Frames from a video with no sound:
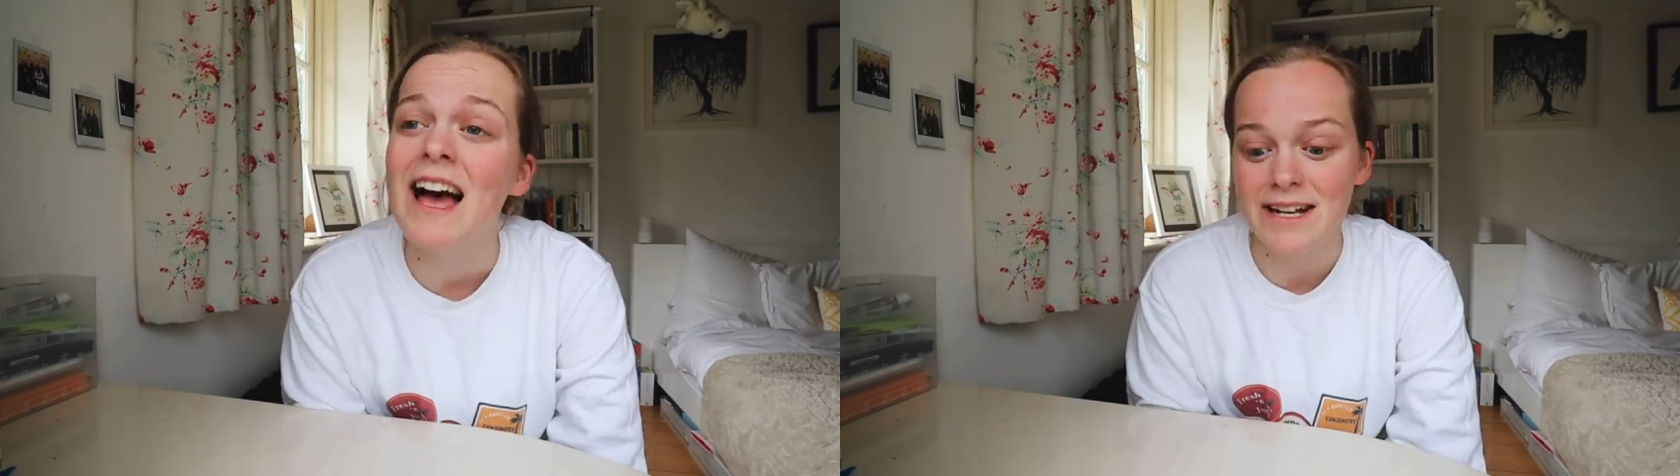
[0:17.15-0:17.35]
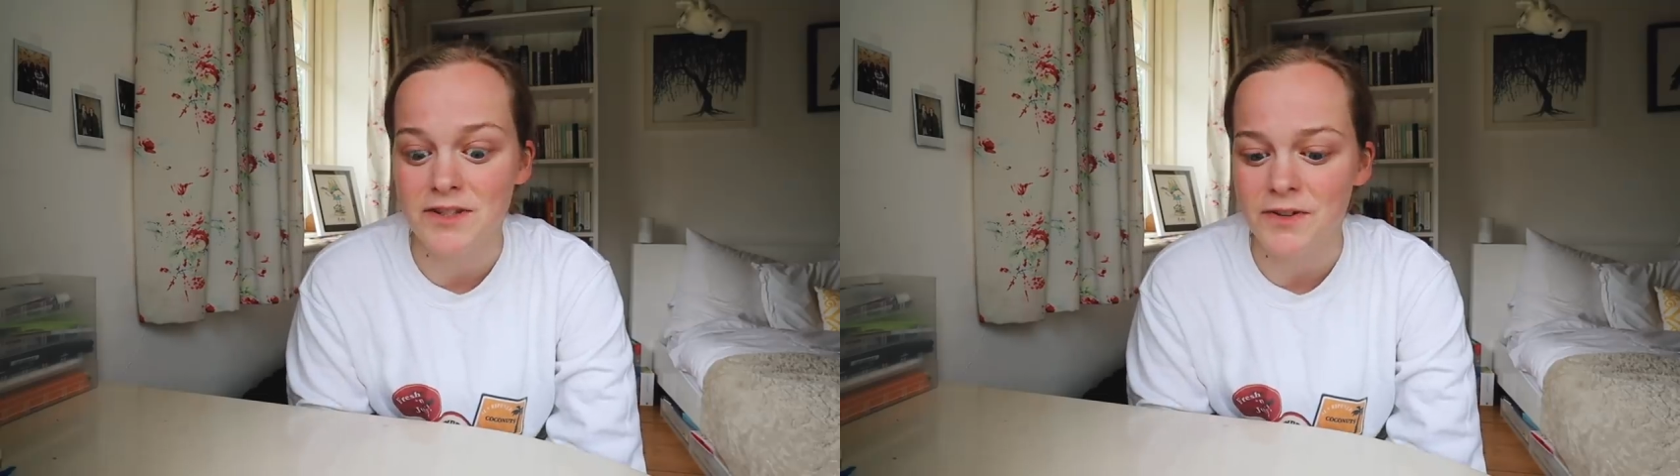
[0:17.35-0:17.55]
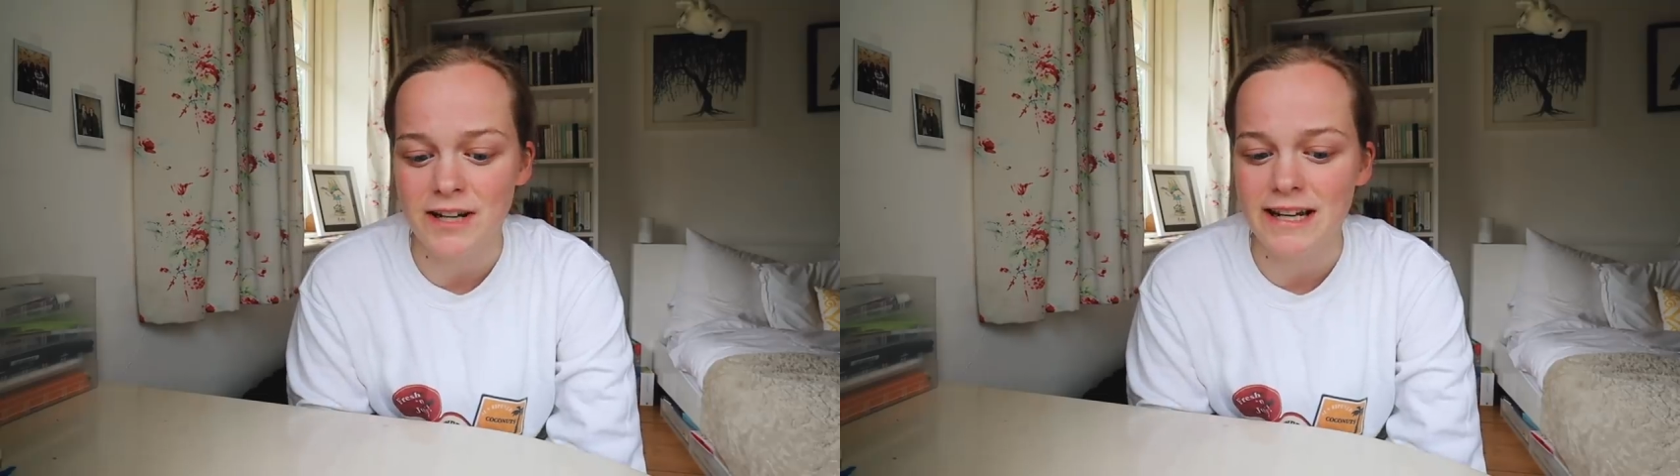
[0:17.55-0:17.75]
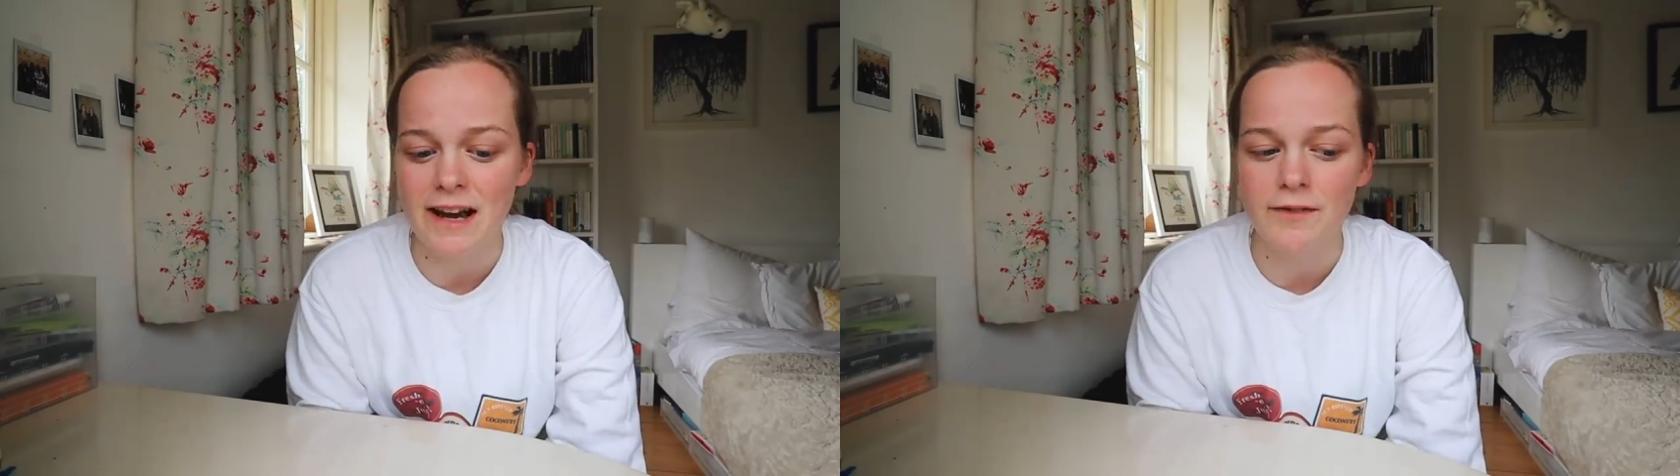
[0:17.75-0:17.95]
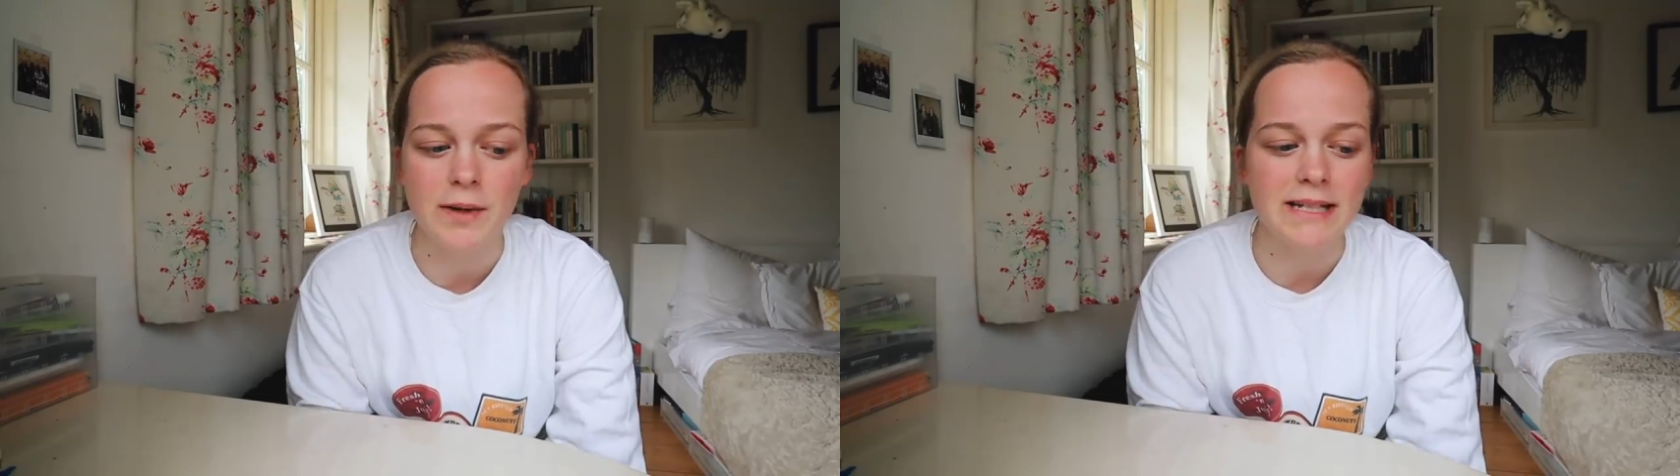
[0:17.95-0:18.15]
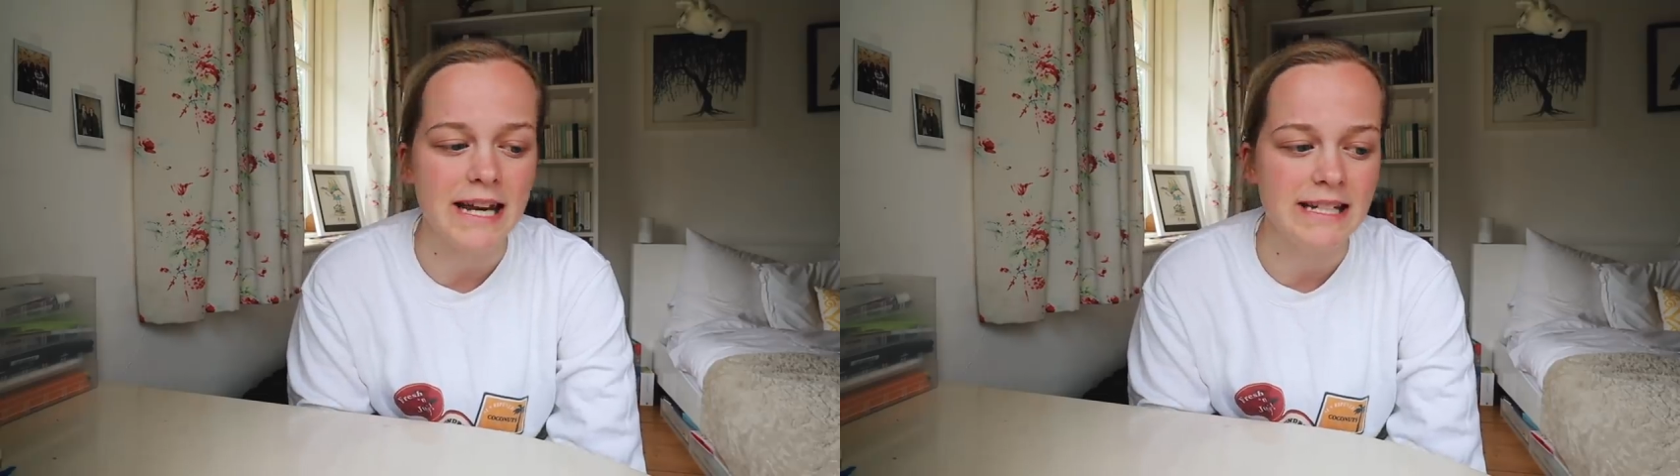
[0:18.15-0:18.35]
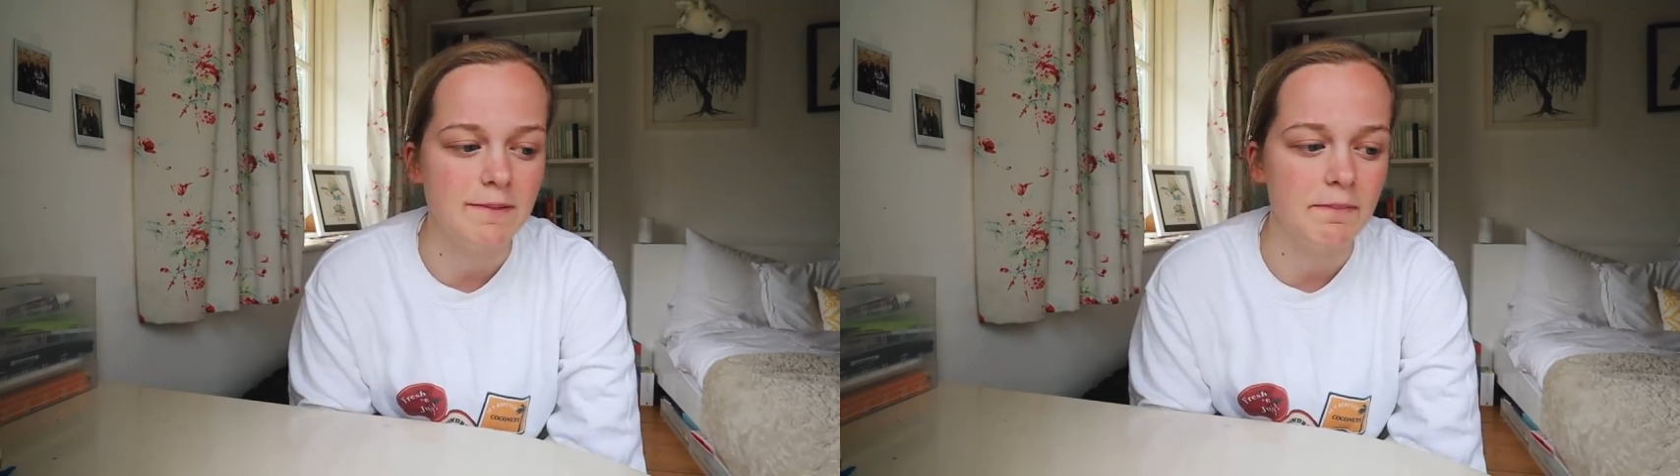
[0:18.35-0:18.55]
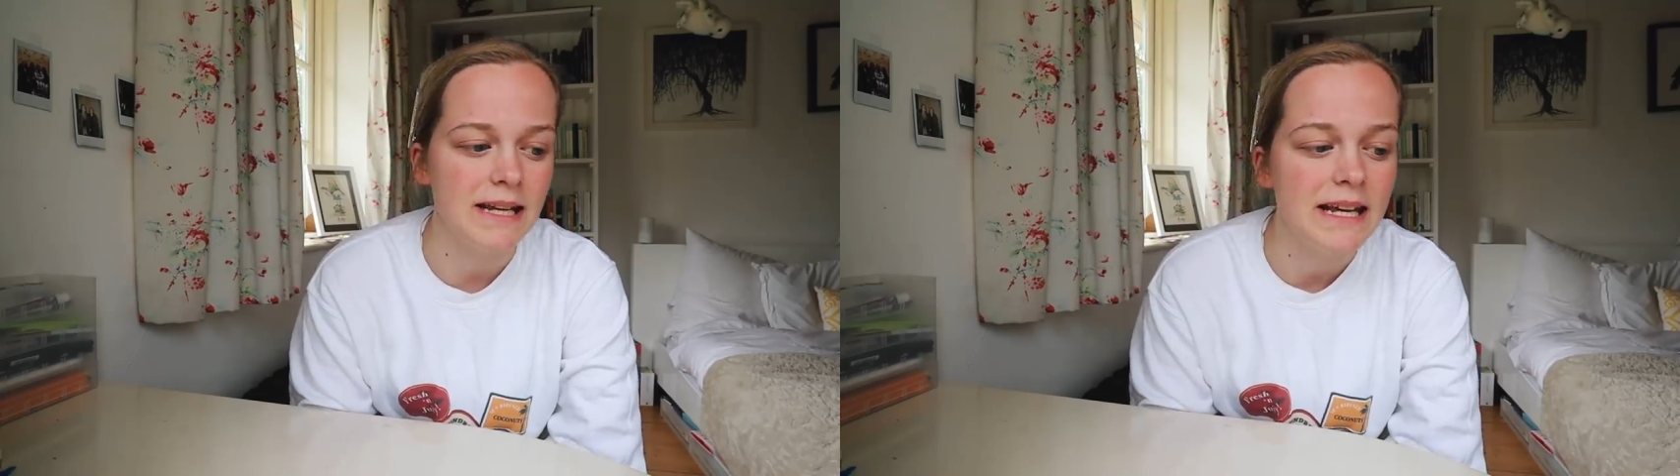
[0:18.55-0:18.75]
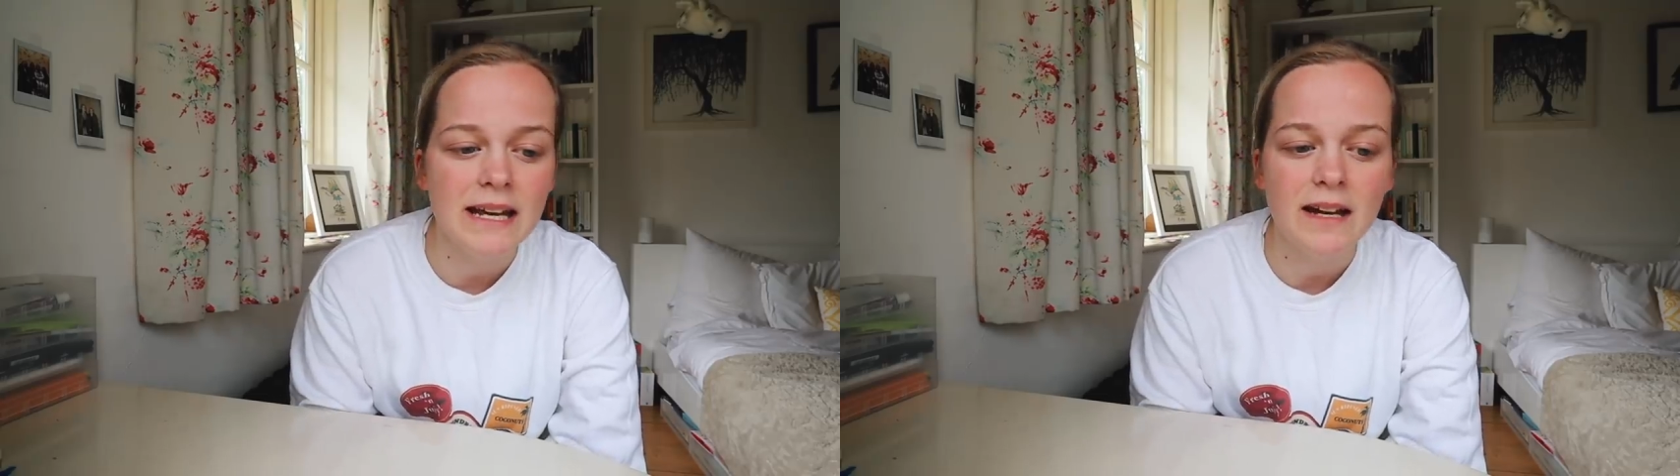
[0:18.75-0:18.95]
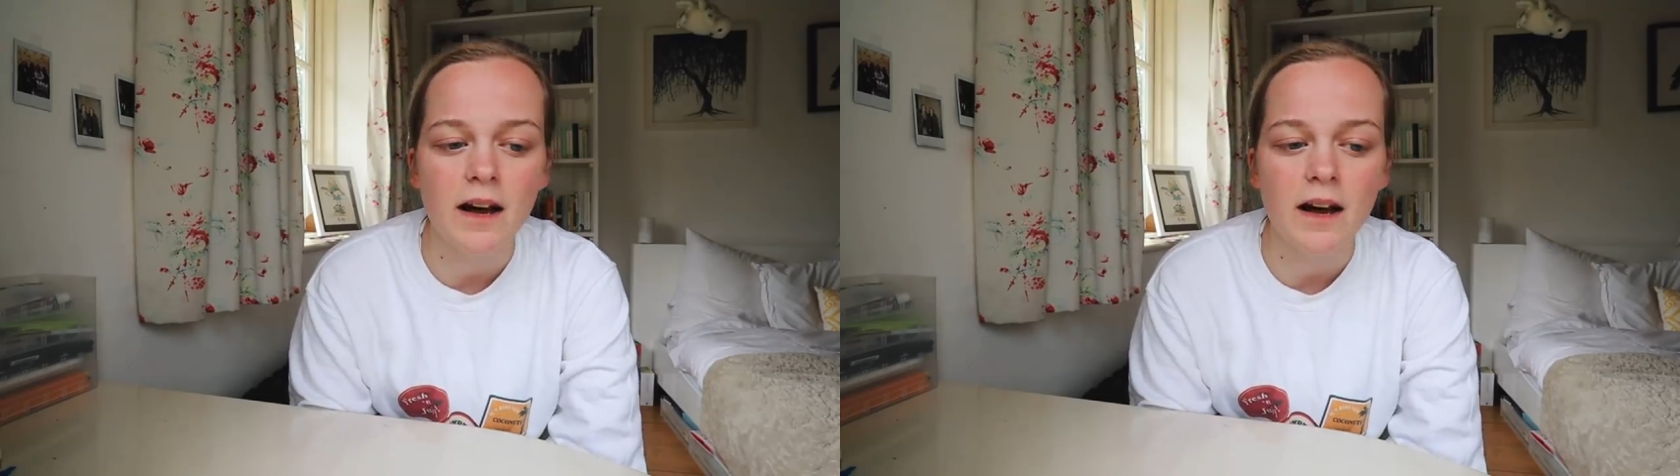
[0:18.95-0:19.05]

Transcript: Historically, I've always hated P E,